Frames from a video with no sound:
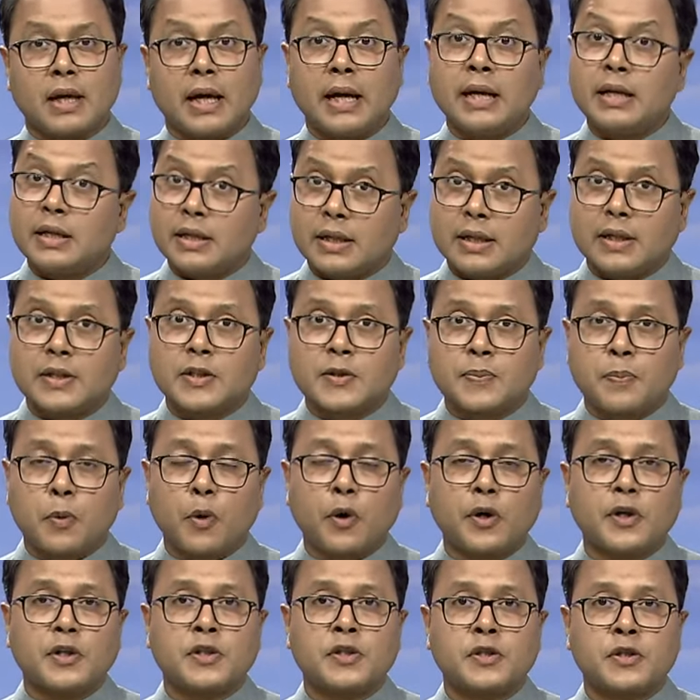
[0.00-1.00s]
India is
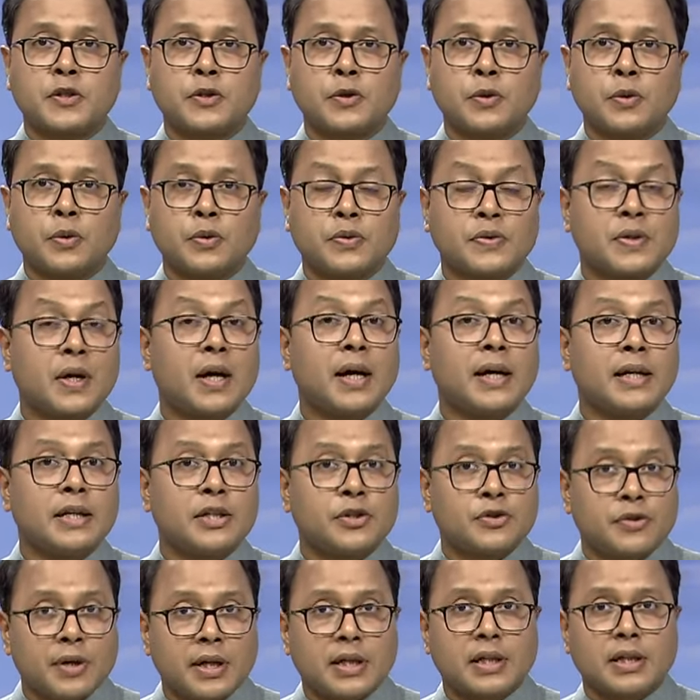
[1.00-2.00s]
poised to
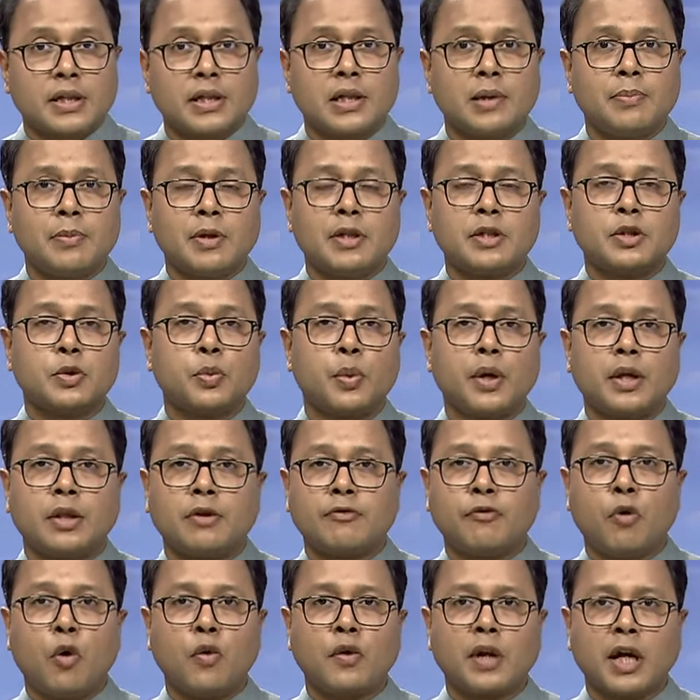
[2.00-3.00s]
sign trade agreement
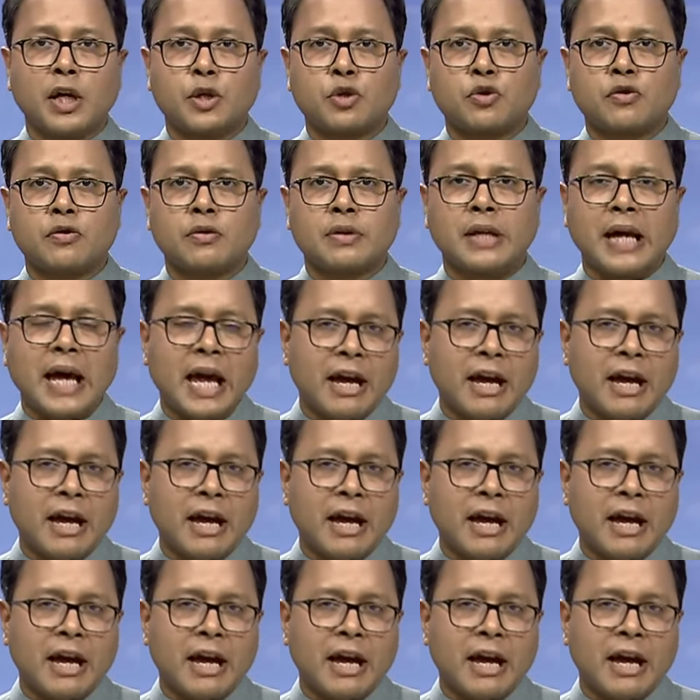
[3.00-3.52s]
with four-nation